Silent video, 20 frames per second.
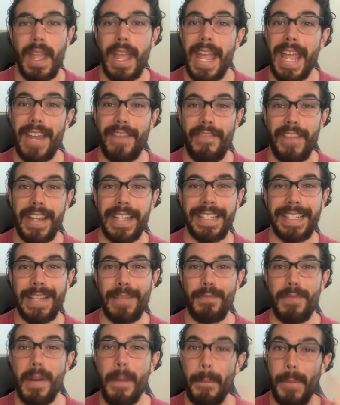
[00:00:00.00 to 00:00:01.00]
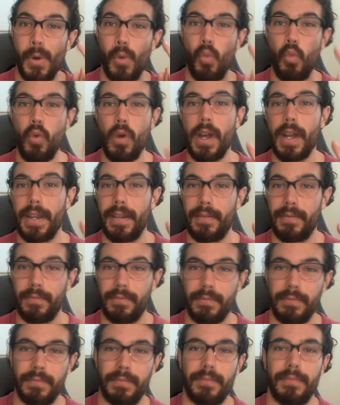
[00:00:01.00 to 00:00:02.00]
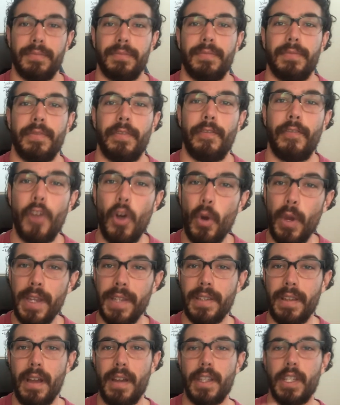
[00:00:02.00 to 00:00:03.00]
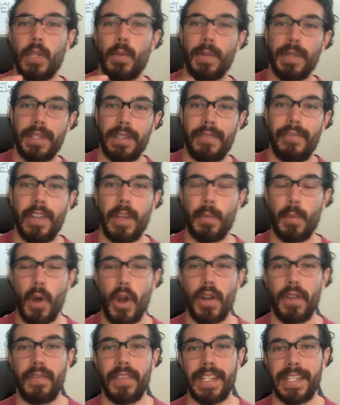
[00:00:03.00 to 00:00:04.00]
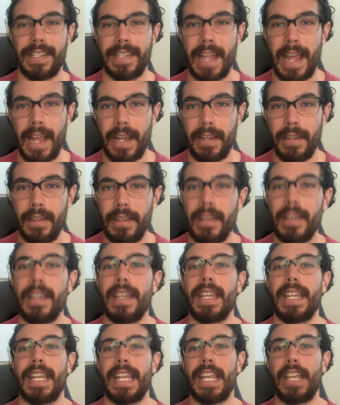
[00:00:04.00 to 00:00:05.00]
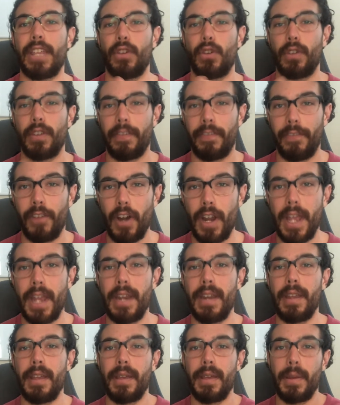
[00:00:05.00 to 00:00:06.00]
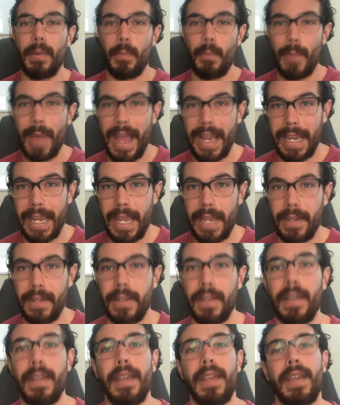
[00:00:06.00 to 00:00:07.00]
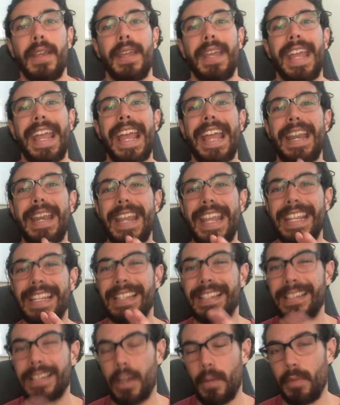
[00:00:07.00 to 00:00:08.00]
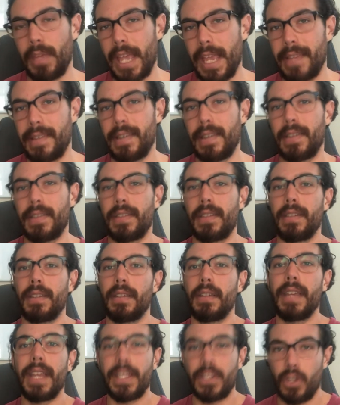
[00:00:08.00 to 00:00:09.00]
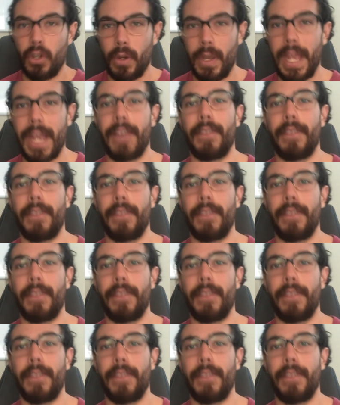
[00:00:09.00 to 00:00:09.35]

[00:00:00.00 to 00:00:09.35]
Advice tip number 1. Focus on a specific part of the stack, either the front end, back end, and in some cases, it's okay